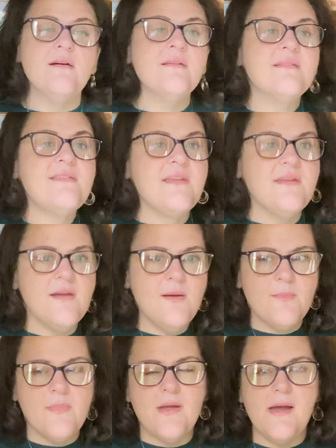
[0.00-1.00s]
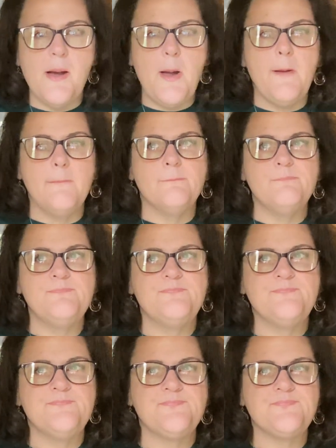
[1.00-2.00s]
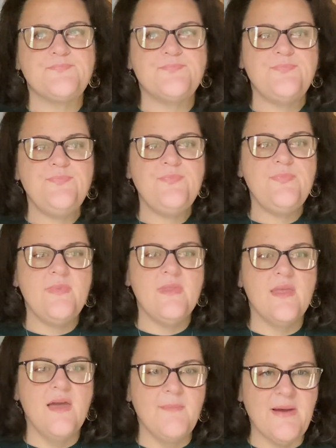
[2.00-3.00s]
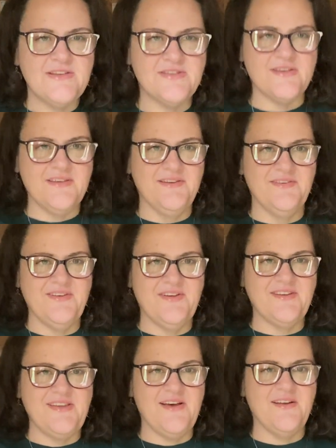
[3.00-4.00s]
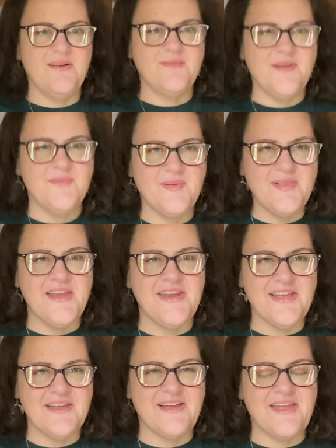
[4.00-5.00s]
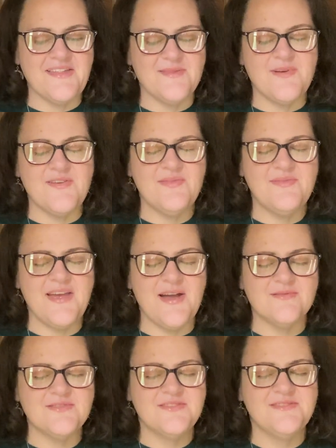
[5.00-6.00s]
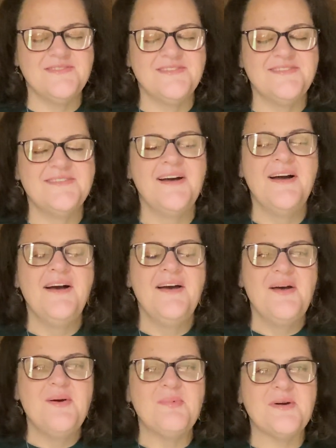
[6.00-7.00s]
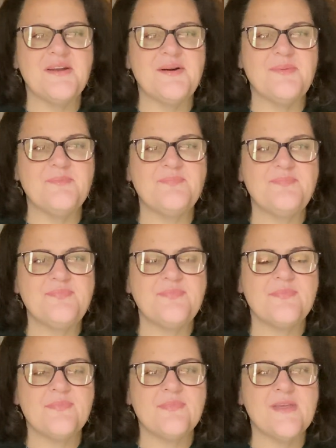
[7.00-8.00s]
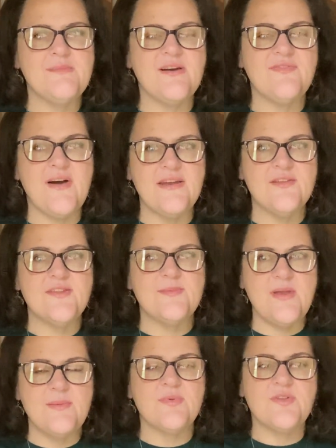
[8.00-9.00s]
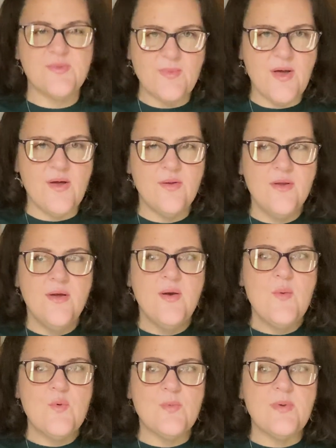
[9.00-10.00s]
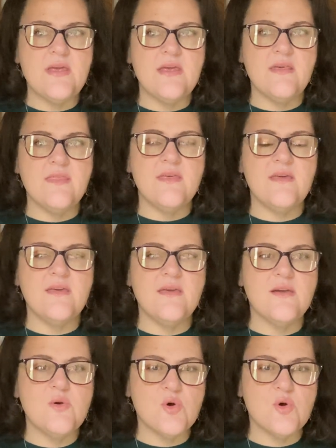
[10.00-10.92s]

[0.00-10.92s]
standing up. I'm actually, you can tell, I'm leaning against my couch. But my final September small will be the